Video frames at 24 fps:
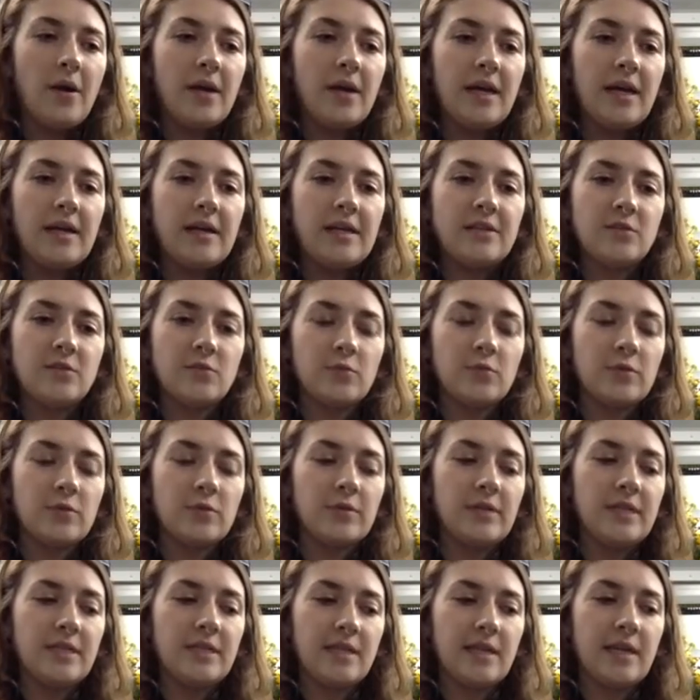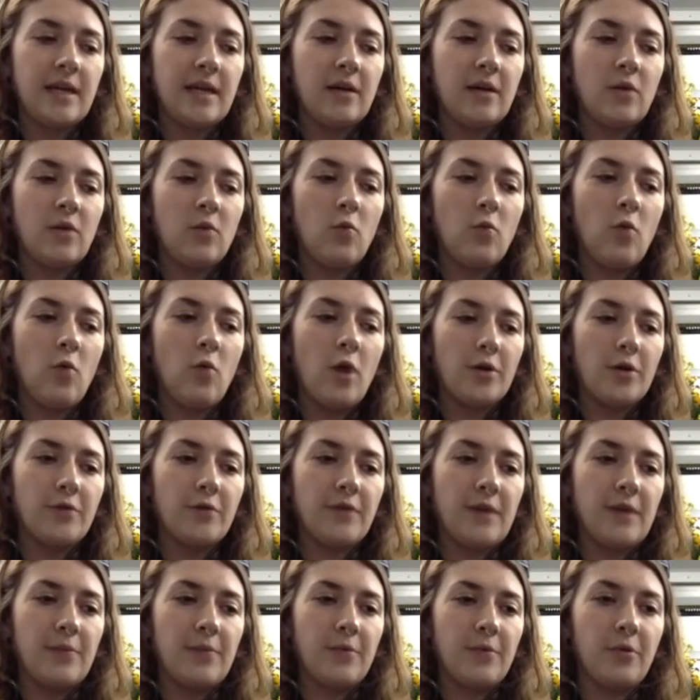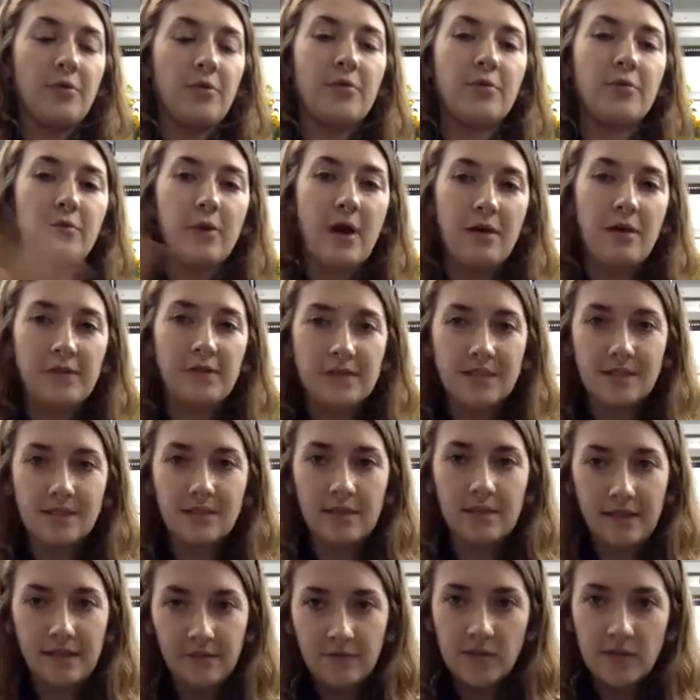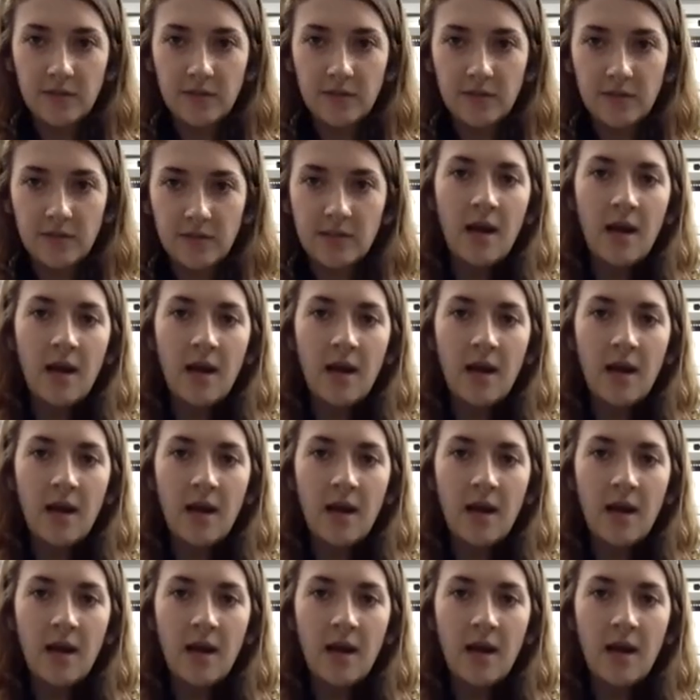It is releasing water vapor throughout its leaves